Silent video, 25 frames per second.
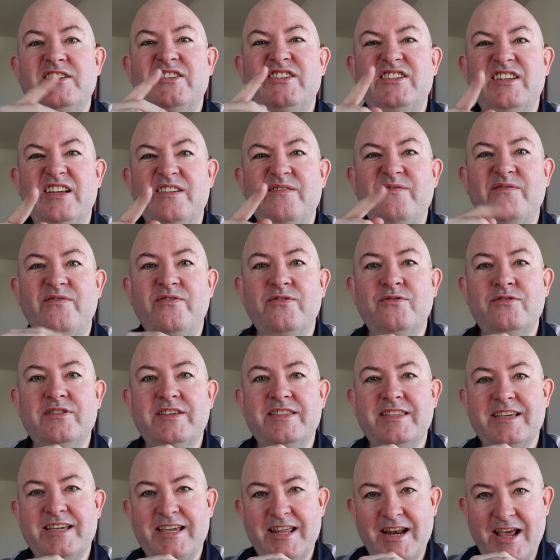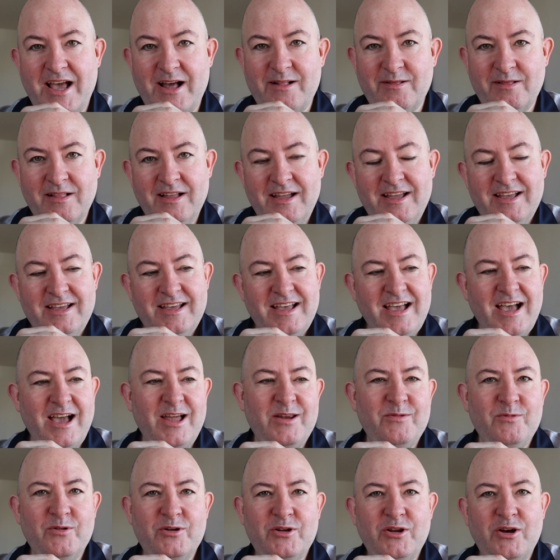Didn't fall in the canal.
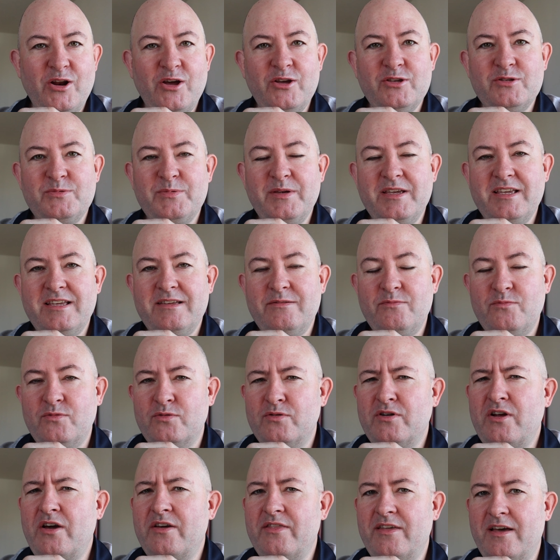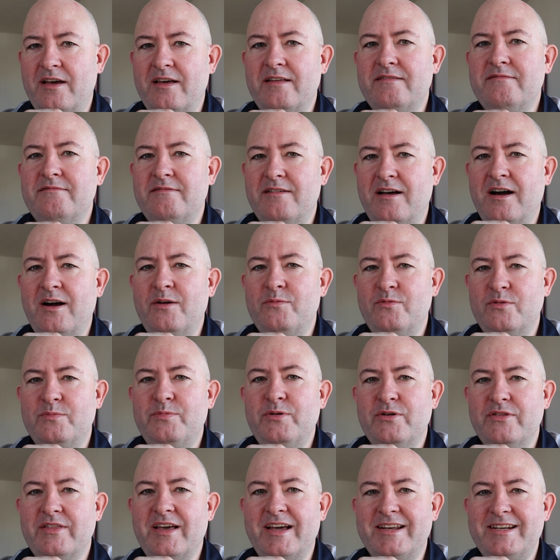Anyone who knows me will know that I would
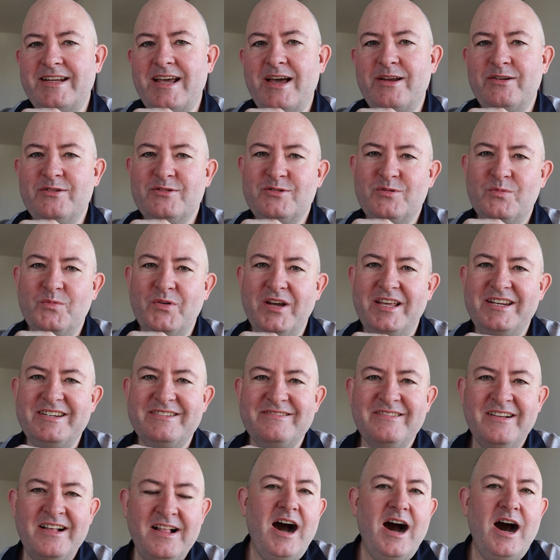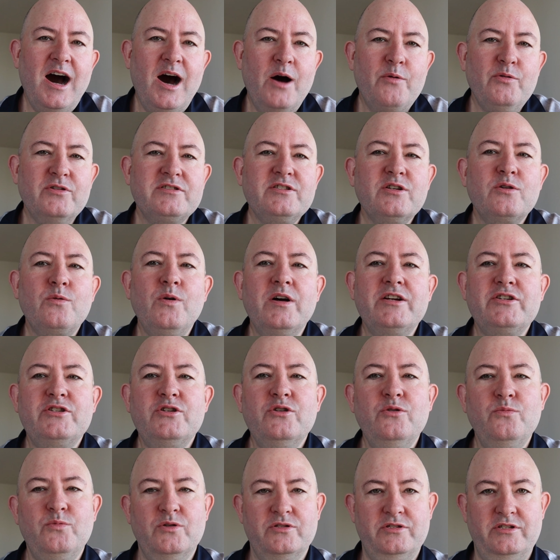put that down as a win. I wasn't quite
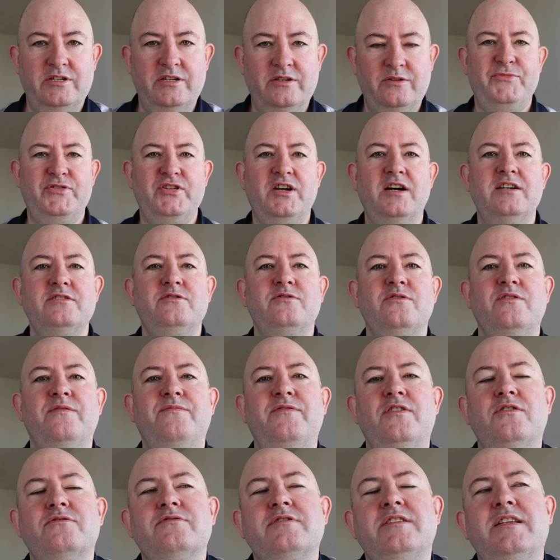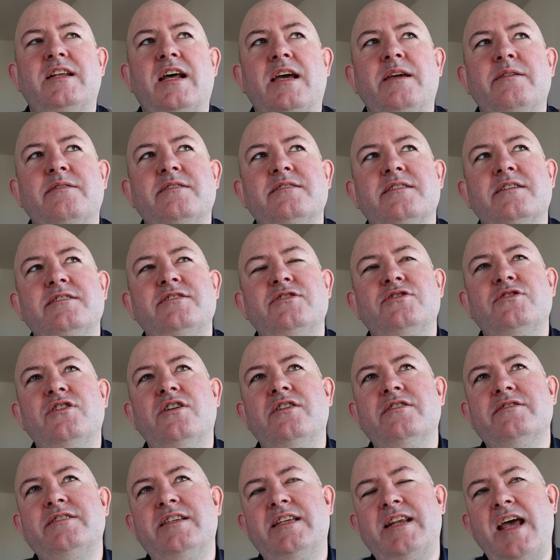sure what to title the vlog today because I
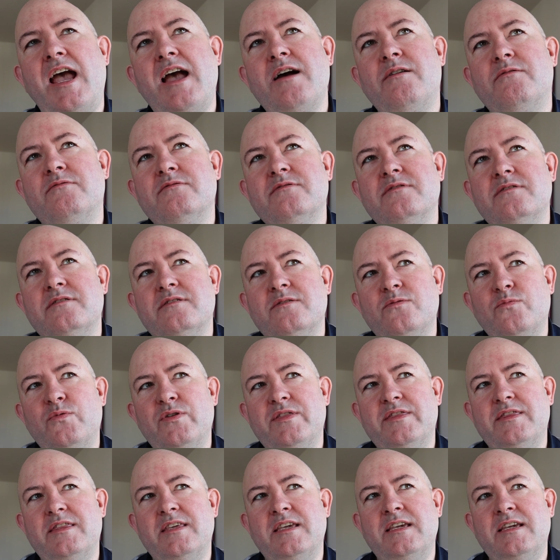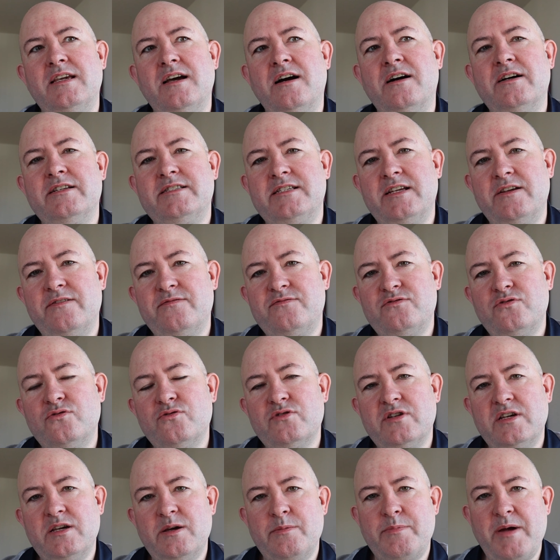started out with the idea of
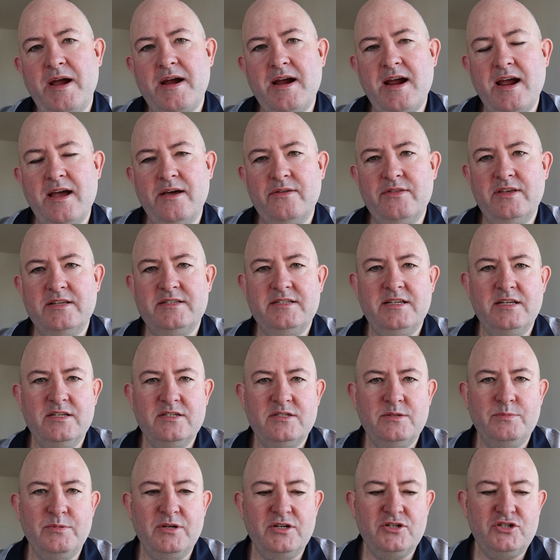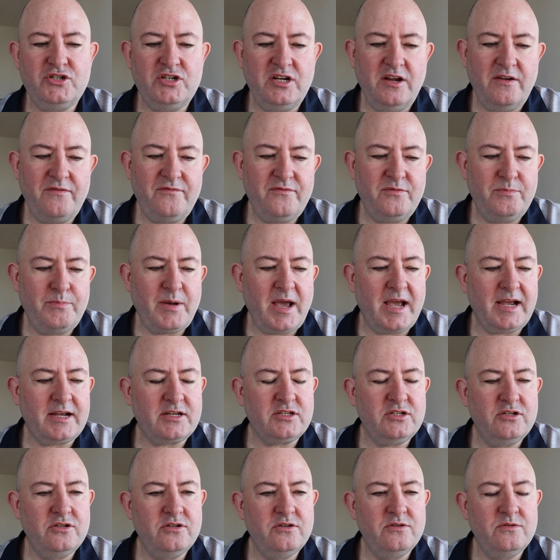talking about how there seems to be a shift
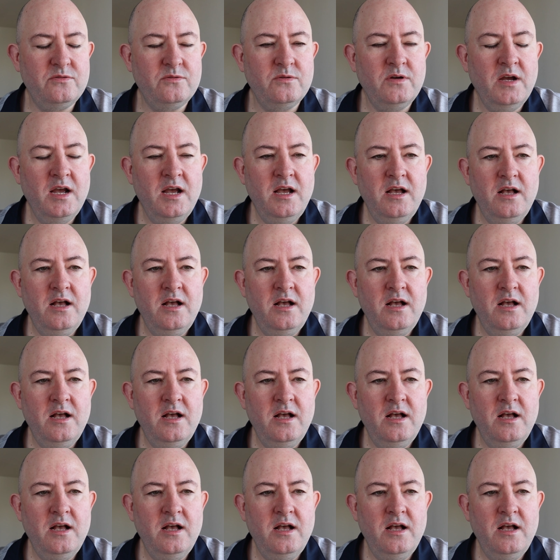back to